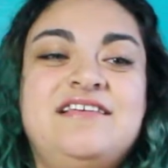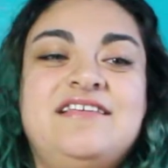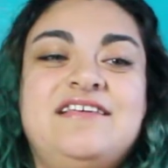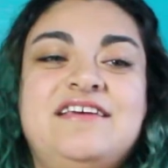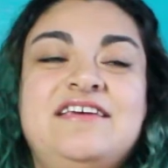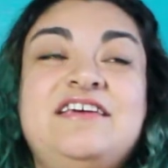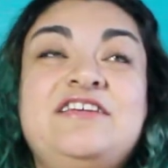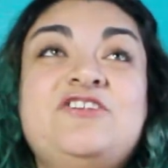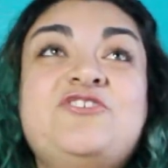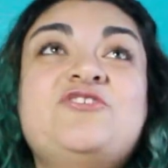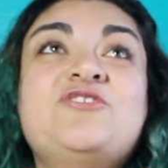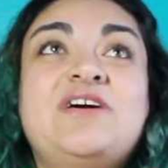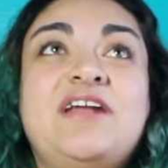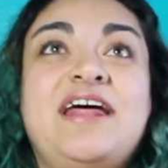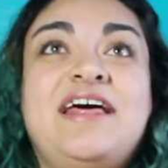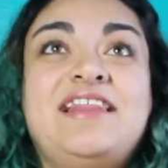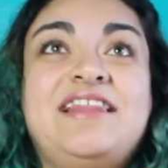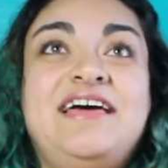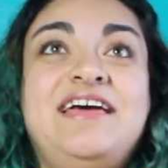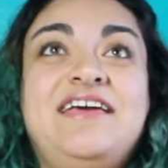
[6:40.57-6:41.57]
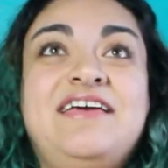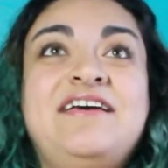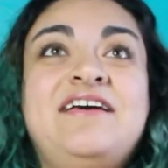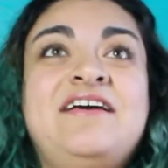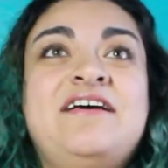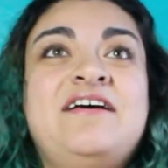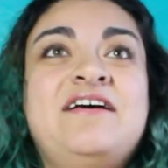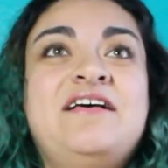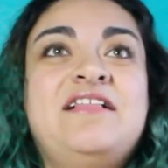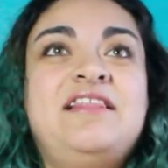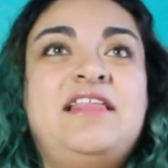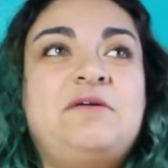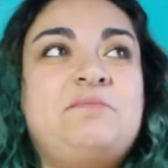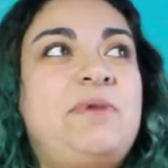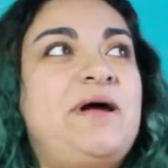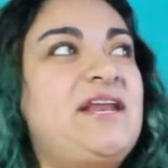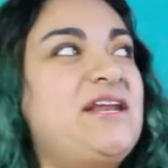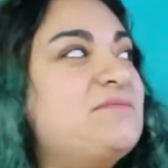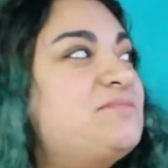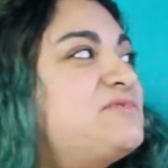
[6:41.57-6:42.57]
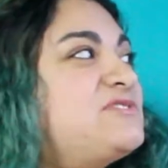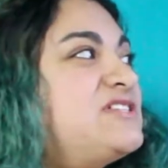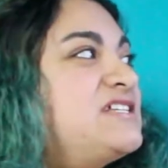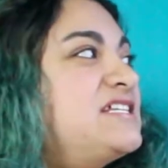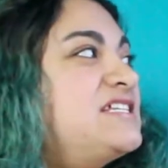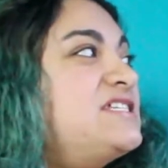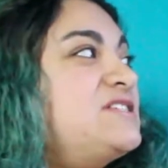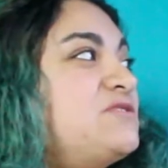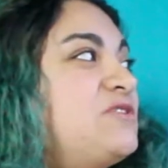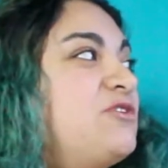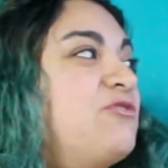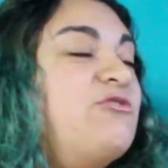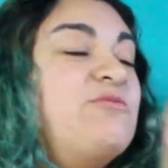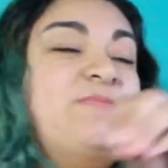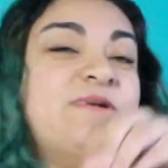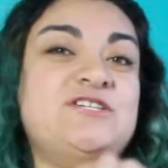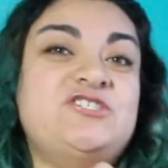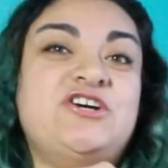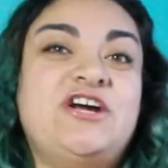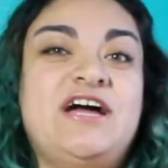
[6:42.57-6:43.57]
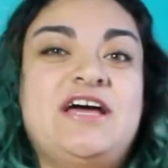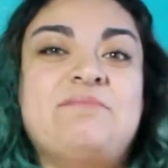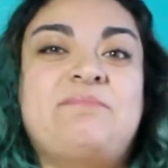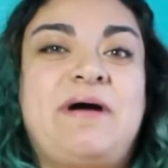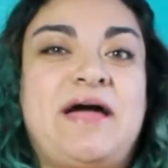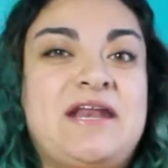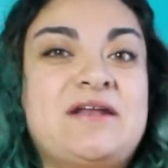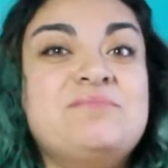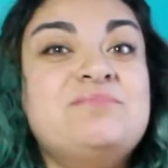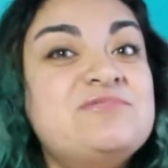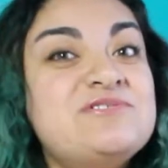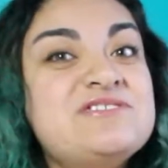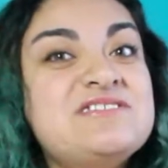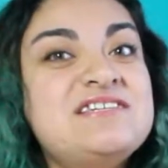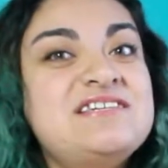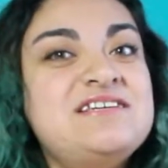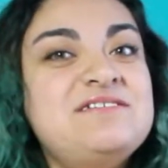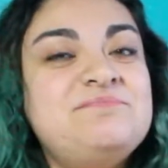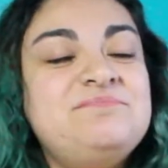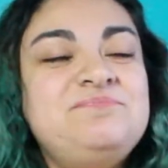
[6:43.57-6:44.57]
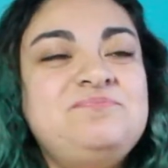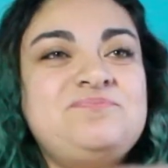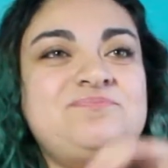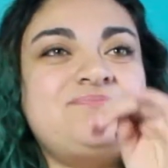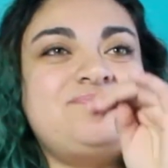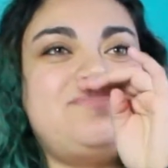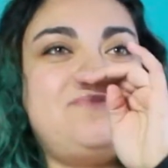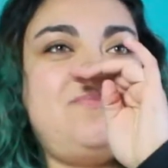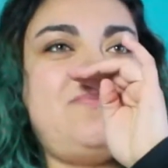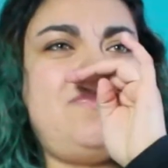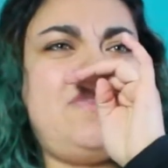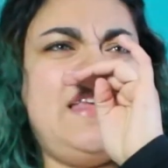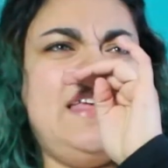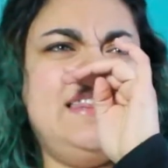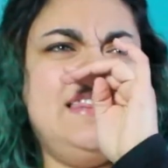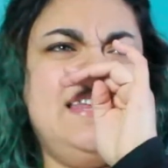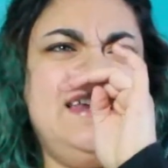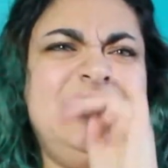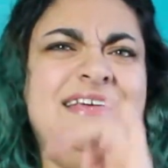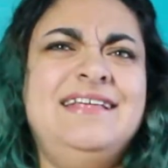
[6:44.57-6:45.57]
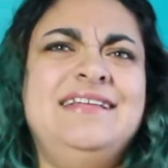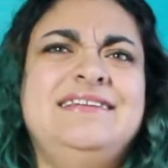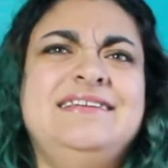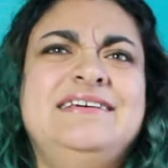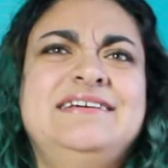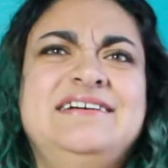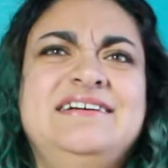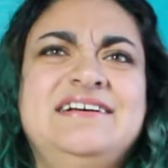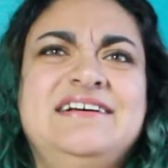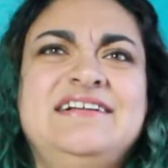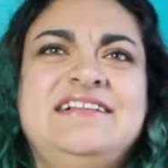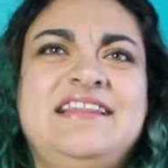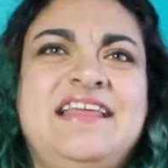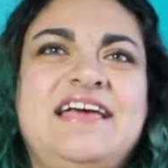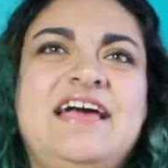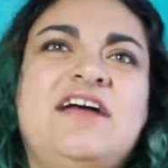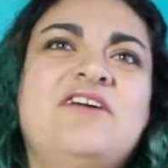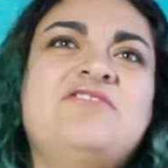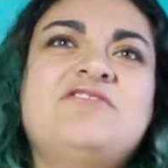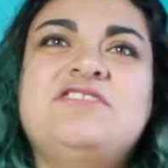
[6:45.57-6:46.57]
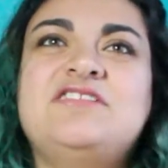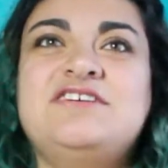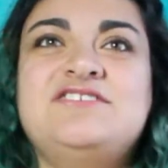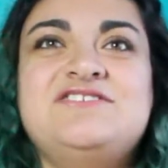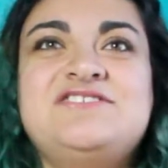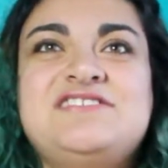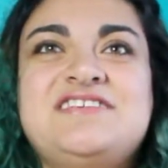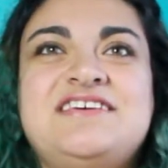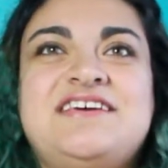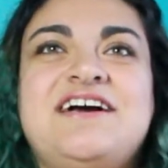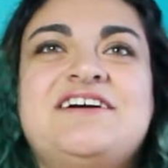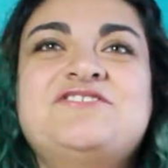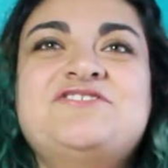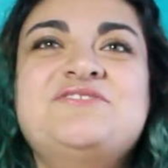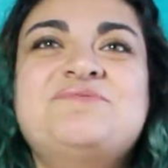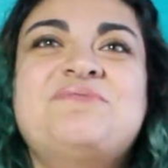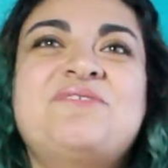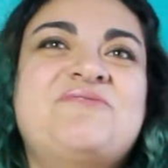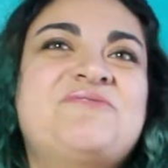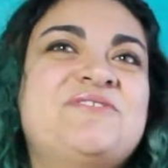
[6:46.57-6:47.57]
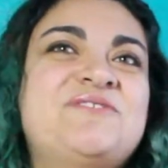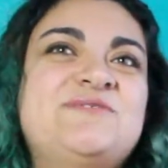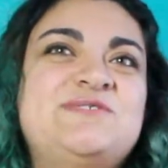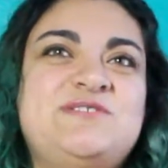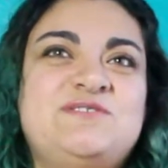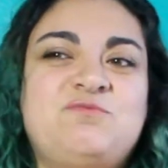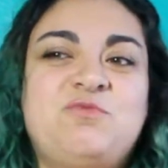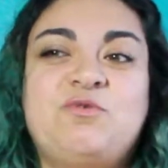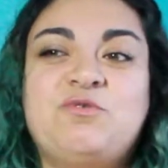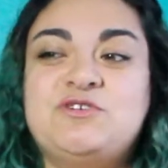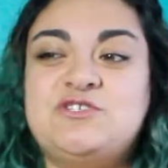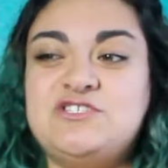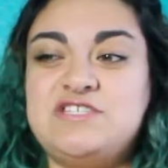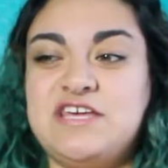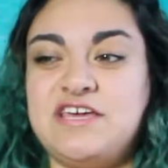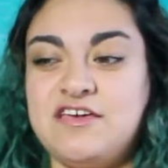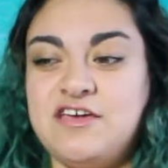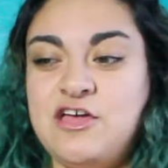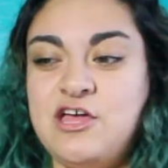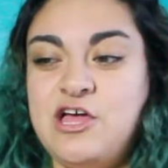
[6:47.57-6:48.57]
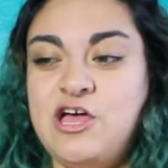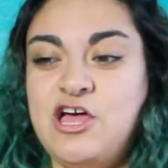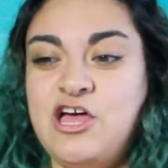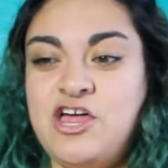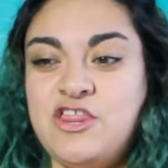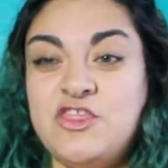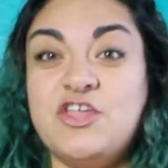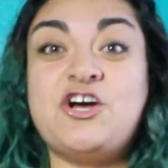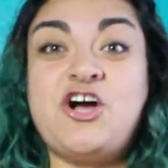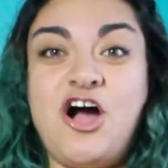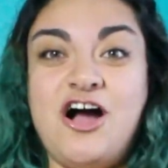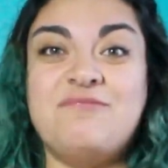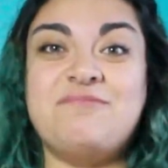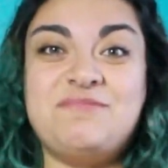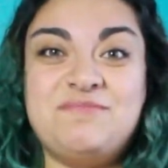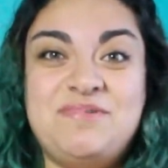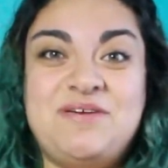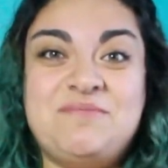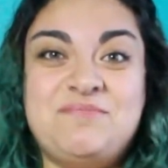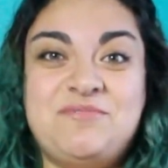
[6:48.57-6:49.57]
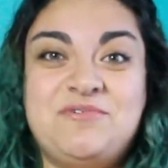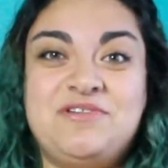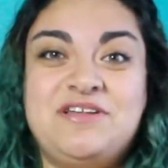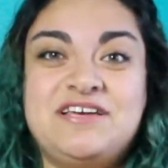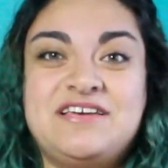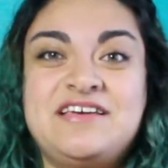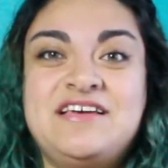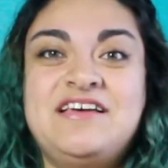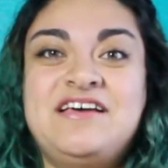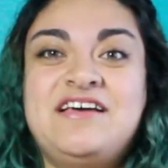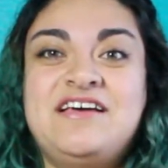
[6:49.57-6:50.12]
he knew that I like pineapples in it, so he would make sure I had pineapples in it. And then like, I don't know, it got to the point where we were just like the common people, like